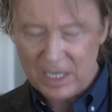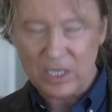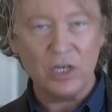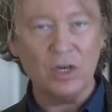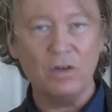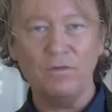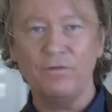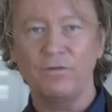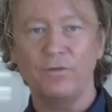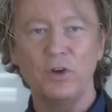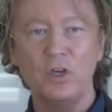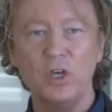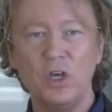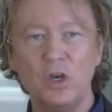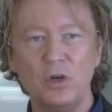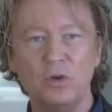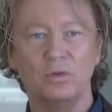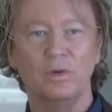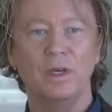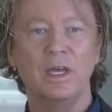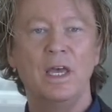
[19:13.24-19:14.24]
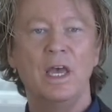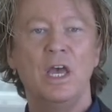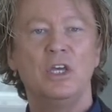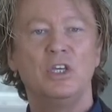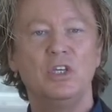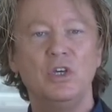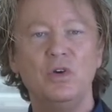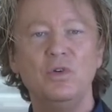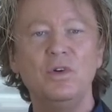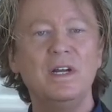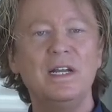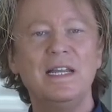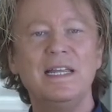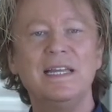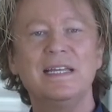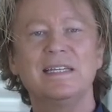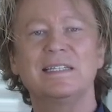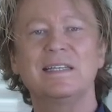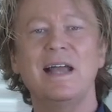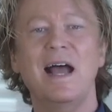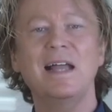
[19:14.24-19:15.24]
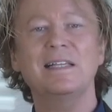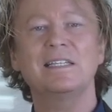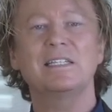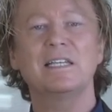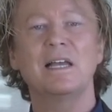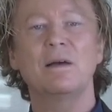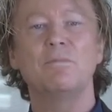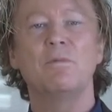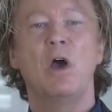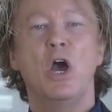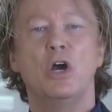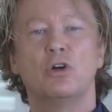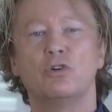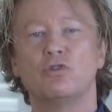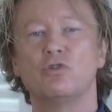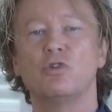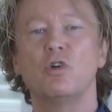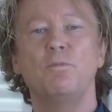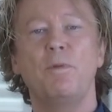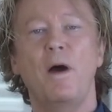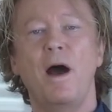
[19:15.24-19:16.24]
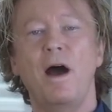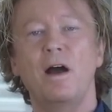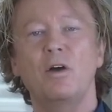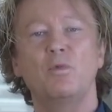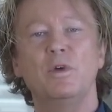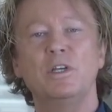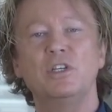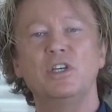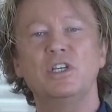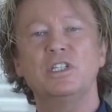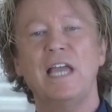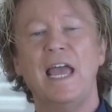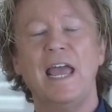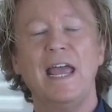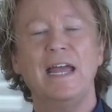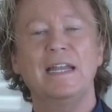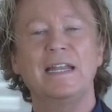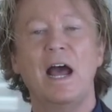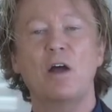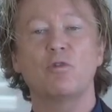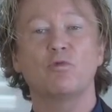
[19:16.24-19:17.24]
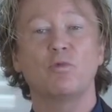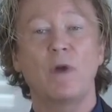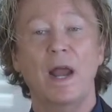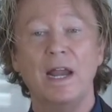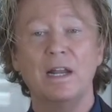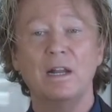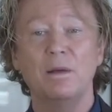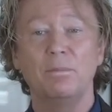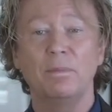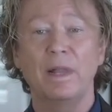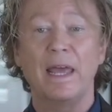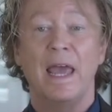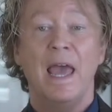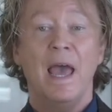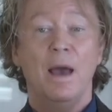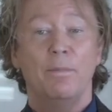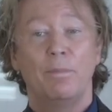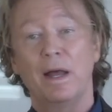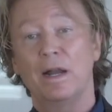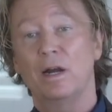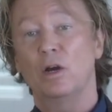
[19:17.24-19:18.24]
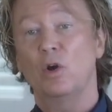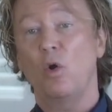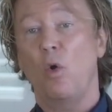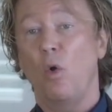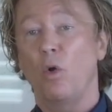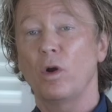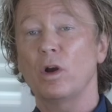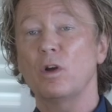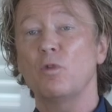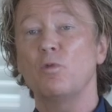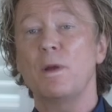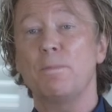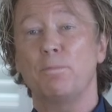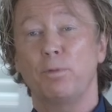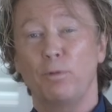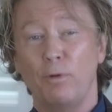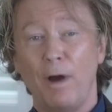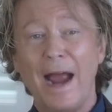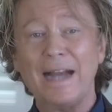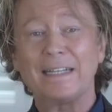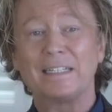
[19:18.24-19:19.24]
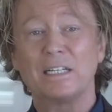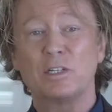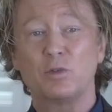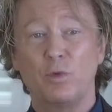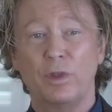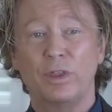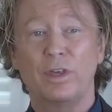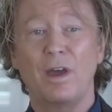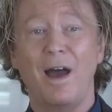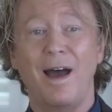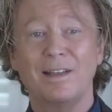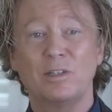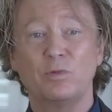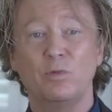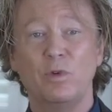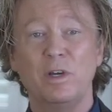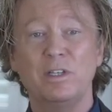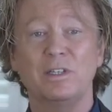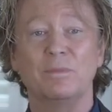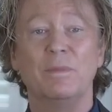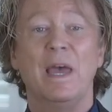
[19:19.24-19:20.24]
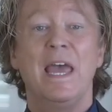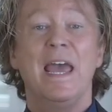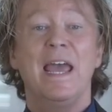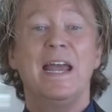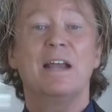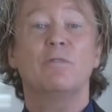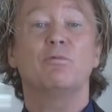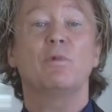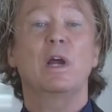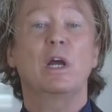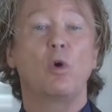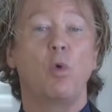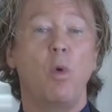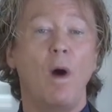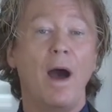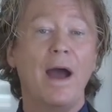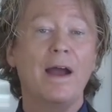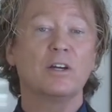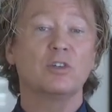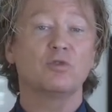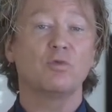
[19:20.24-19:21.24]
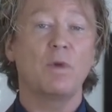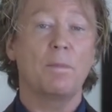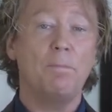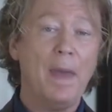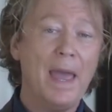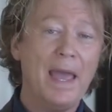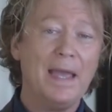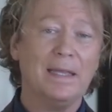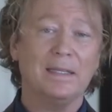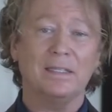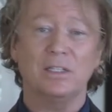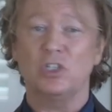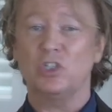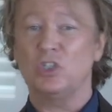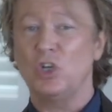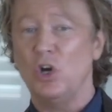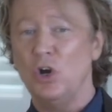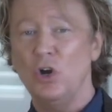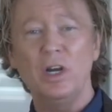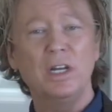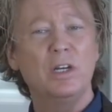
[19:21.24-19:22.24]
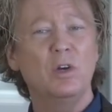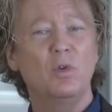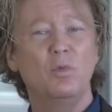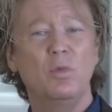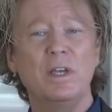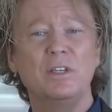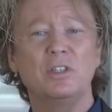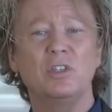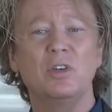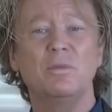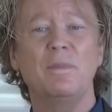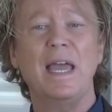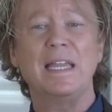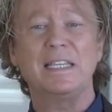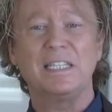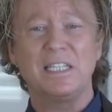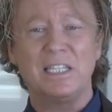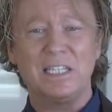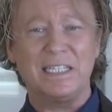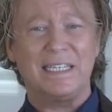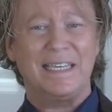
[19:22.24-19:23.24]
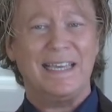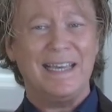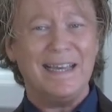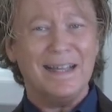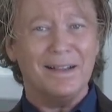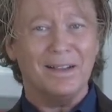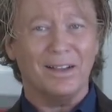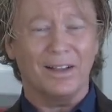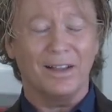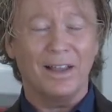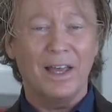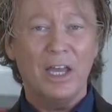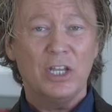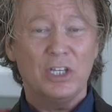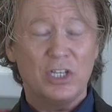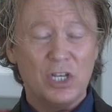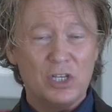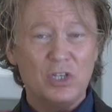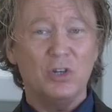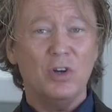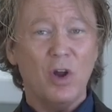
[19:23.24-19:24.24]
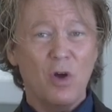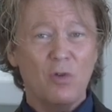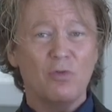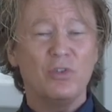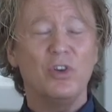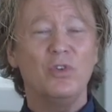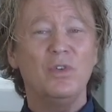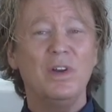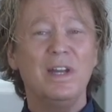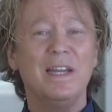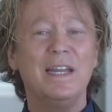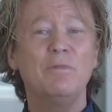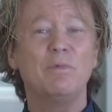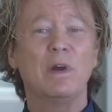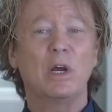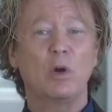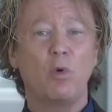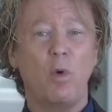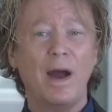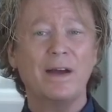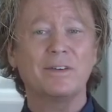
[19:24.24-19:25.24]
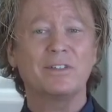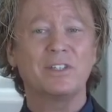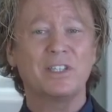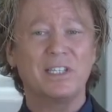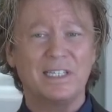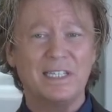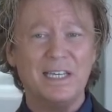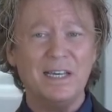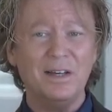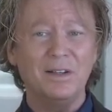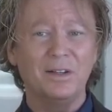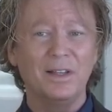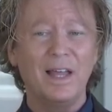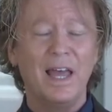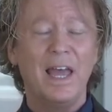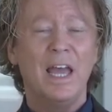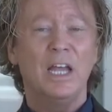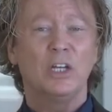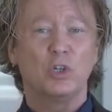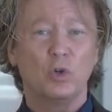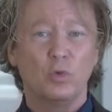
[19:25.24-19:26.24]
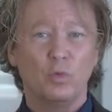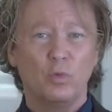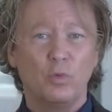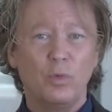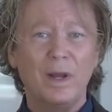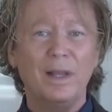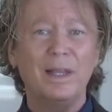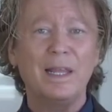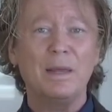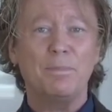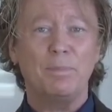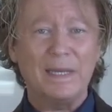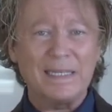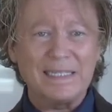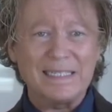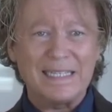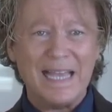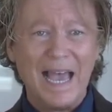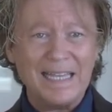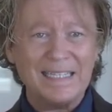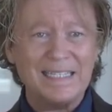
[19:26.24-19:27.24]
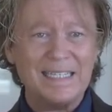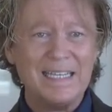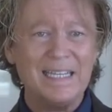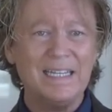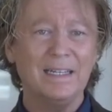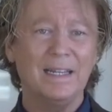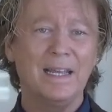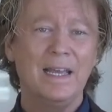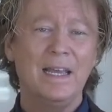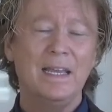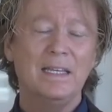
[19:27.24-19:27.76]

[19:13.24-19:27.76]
good for you. Unity is not some group hug we just hand out randomly, but an order we practice with God's wisdom. It requires repentance, turning to wisdom, and skill. Did you know unity requires skill to really possess it?